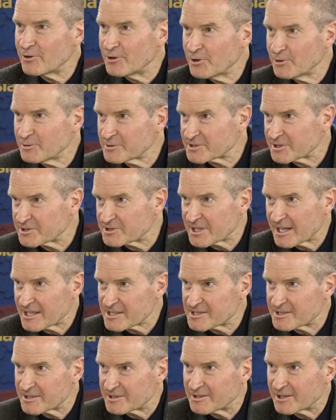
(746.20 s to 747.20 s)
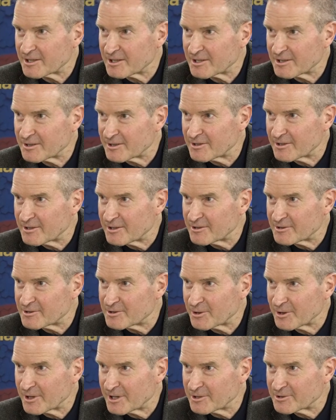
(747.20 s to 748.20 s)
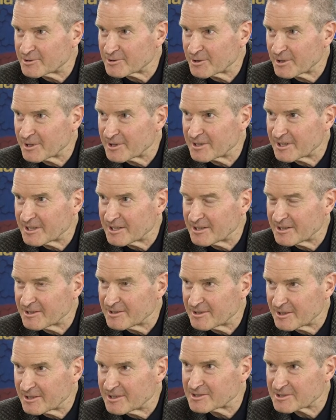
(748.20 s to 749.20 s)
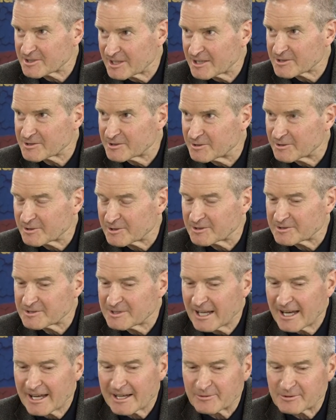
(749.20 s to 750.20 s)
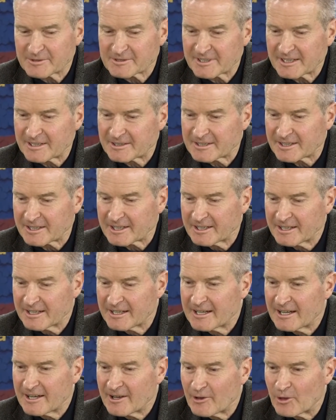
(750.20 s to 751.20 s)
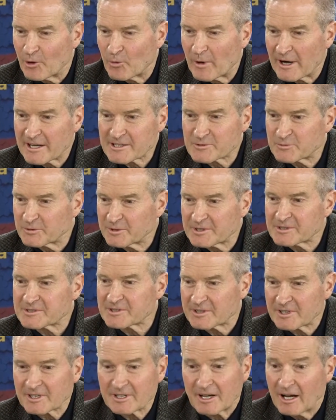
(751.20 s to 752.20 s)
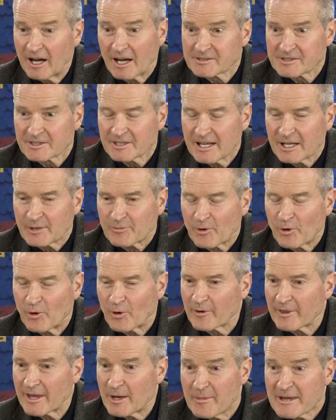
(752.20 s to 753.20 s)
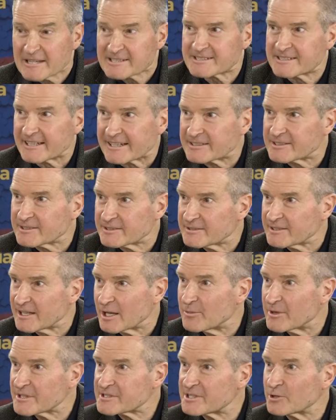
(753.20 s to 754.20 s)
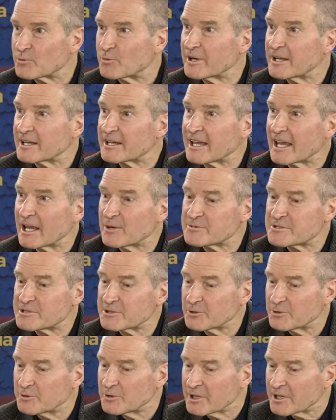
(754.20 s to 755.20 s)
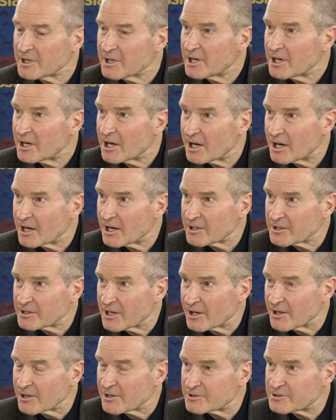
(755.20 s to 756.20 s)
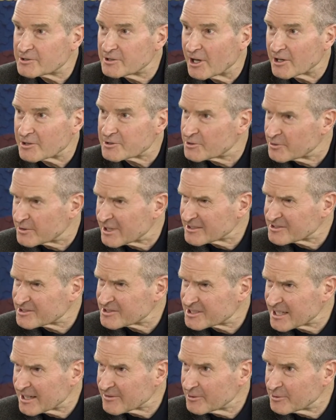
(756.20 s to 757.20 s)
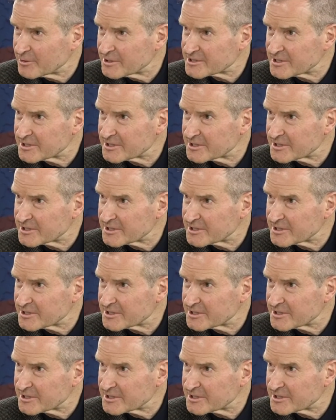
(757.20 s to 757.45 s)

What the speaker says: you suggested during the discussion earlier today was that the West was asleep, or they missed it. They missed it when it came to 2007, was